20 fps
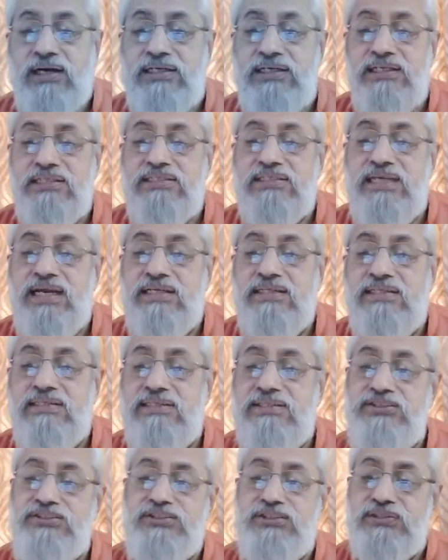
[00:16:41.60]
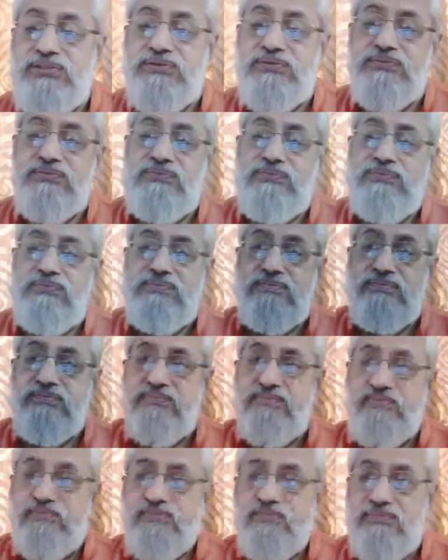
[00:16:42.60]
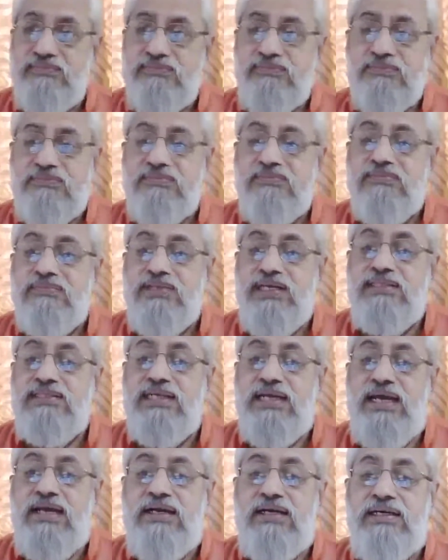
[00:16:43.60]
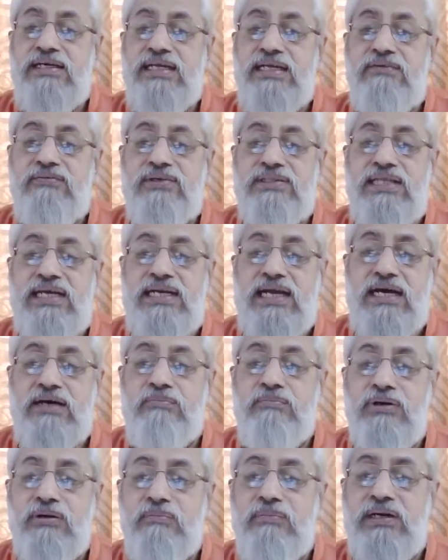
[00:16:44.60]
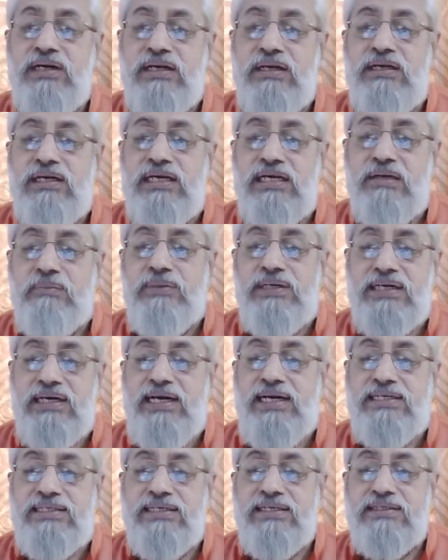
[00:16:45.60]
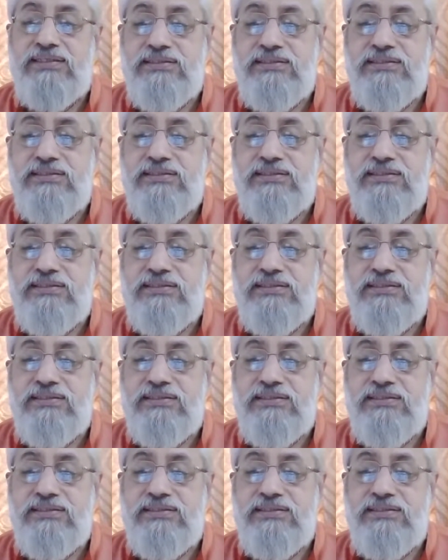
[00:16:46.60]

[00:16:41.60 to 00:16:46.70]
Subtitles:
understand the teaching. I said, I'll deal with that aham brahman a little bit later,